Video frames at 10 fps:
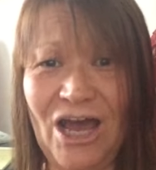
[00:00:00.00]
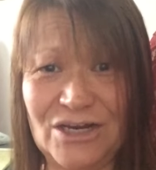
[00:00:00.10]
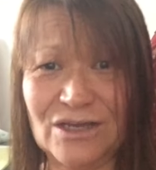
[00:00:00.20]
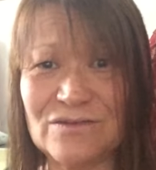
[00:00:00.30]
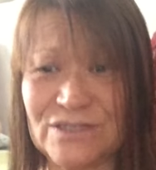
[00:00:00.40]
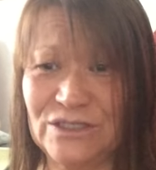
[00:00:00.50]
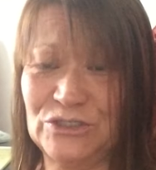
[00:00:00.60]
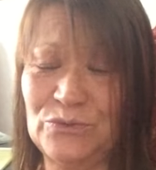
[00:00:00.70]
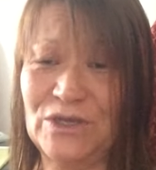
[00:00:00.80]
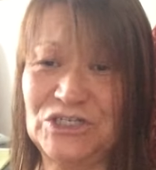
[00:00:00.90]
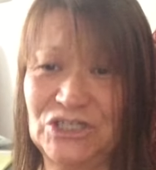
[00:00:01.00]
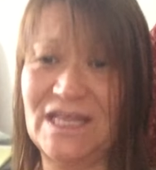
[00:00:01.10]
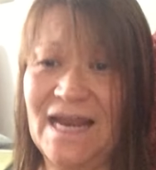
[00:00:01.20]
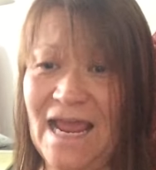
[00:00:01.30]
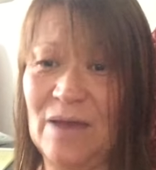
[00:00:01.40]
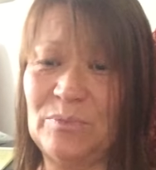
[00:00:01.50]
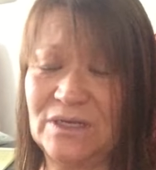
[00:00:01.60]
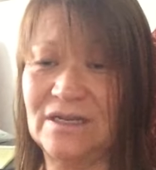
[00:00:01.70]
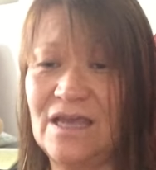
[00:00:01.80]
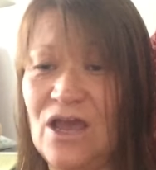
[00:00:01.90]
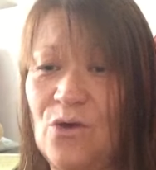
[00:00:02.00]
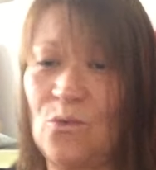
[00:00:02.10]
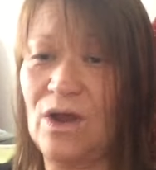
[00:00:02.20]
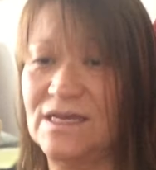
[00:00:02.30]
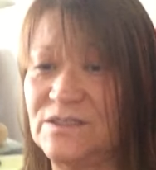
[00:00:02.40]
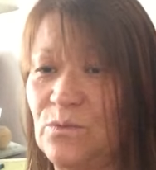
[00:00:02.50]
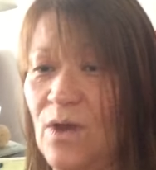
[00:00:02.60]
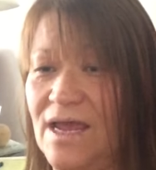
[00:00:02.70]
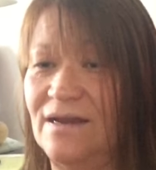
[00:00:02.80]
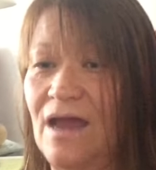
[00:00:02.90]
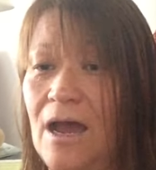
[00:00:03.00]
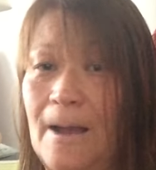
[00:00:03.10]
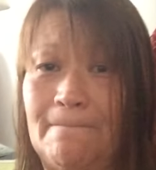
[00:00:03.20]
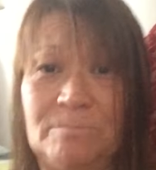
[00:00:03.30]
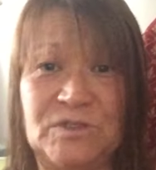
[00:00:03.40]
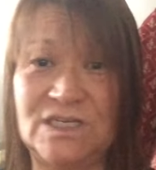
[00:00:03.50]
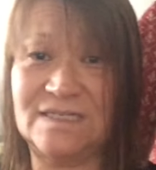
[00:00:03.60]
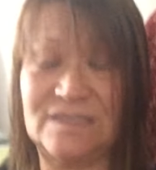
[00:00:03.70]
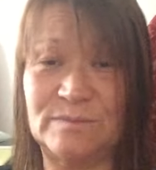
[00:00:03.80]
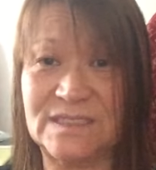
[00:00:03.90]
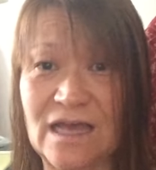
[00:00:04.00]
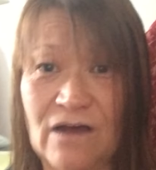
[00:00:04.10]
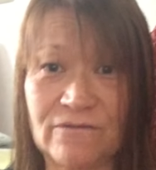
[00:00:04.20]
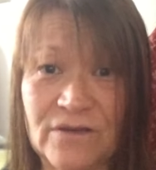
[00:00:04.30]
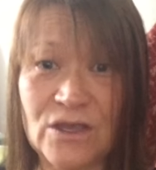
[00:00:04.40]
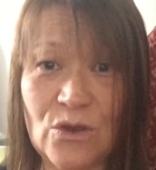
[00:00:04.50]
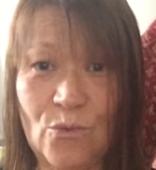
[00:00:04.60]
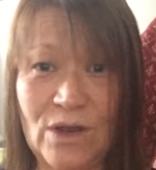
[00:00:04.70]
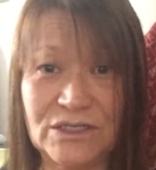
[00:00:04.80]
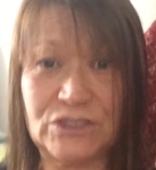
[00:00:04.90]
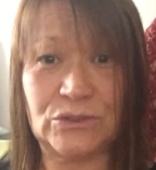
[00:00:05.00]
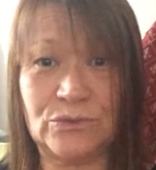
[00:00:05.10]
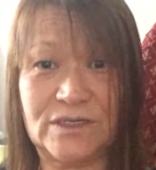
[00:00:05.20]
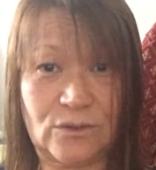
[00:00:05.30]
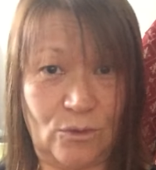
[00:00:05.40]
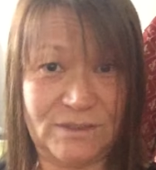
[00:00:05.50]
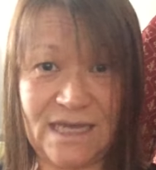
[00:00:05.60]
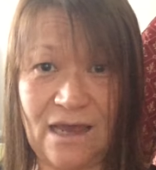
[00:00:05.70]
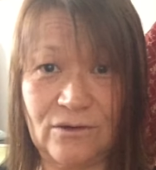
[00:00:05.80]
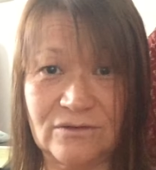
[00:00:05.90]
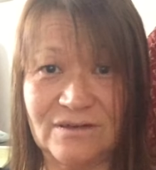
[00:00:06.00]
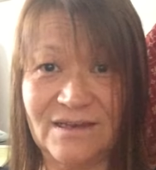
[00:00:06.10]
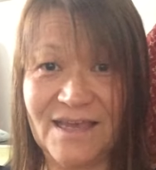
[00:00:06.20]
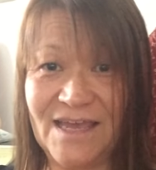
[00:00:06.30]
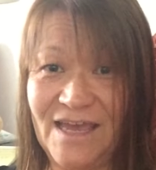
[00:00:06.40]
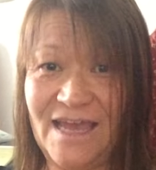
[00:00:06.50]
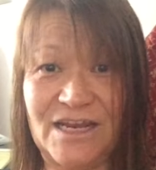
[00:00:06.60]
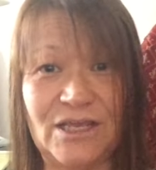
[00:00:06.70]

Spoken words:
Another situation that happened was when Jesus himself went to his hometown, and